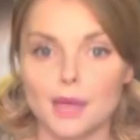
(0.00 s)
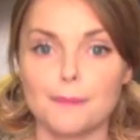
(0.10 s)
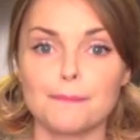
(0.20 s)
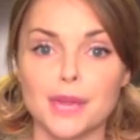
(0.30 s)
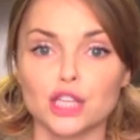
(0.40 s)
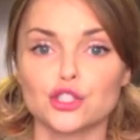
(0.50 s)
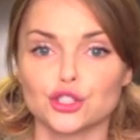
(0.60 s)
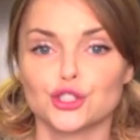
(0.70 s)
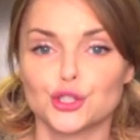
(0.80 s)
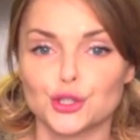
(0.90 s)
Make
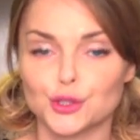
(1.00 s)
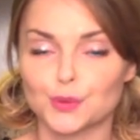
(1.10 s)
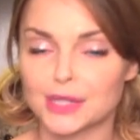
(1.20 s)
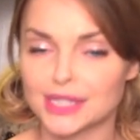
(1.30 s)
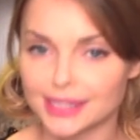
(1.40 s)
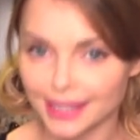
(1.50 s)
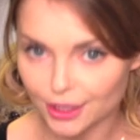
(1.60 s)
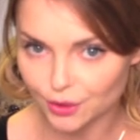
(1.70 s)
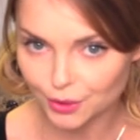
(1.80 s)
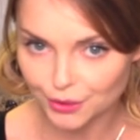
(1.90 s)
sure to use
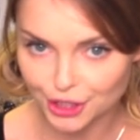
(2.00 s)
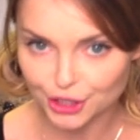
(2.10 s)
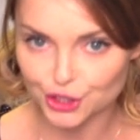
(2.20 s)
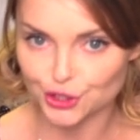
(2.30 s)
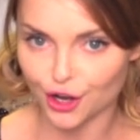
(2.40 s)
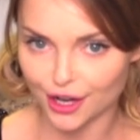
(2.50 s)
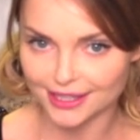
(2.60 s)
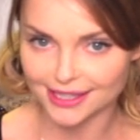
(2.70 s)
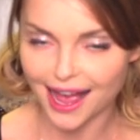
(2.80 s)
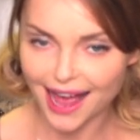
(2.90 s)
recycled jars.